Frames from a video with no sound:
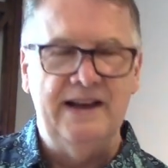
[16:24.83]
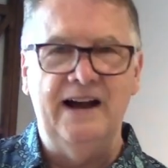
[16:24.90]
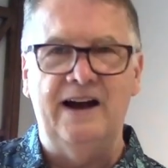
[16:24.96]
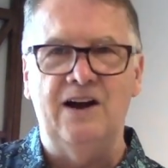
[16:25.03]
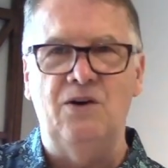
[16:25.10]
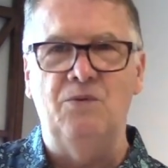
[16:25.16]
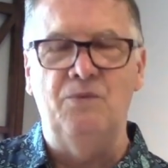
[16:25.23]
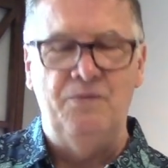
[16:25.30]

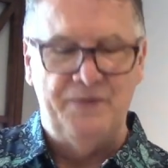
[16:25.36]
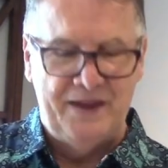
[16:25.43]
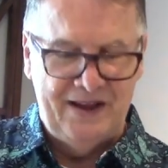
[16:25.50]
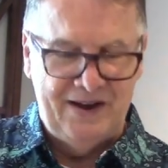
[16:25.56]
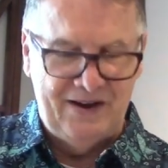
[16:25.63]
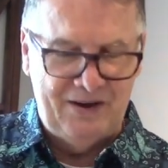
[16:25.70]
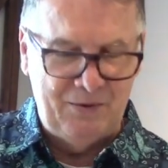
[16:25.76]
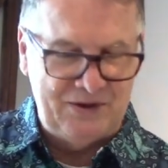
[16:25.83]
Uh,
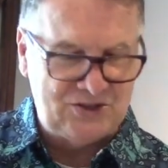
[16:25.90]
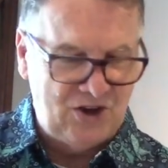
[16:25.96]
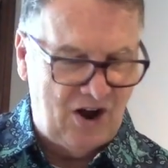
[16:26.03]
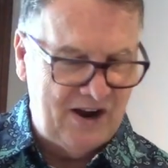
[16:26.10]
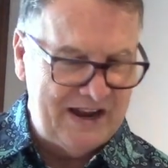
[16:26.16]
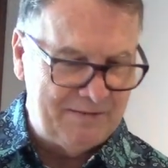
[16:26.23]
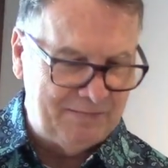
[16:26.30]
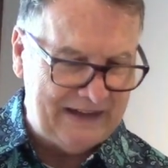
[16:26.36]
we
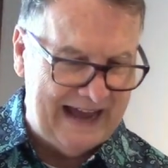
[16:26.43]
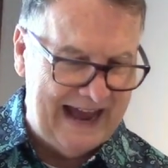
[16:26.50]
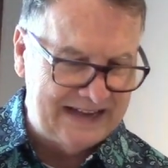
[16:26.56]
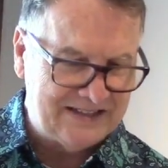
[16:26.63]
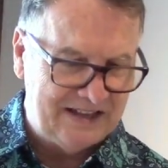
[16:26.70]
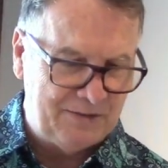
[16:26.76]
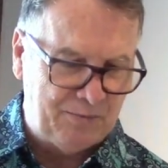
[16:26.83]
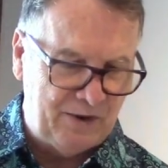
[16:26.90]
saw him
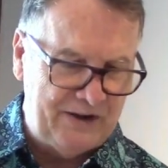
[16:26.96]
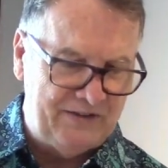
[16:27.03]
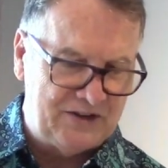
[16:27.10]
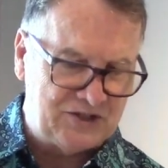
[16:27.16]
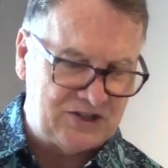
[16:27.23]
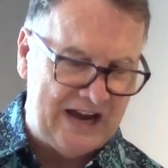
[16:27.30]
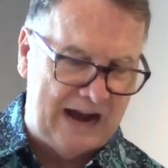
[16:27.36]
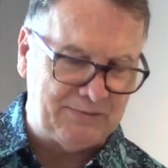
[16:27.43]
last in the
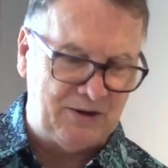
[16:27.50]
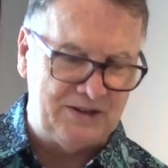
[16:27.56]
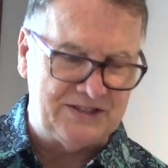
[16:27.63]
previous chapter.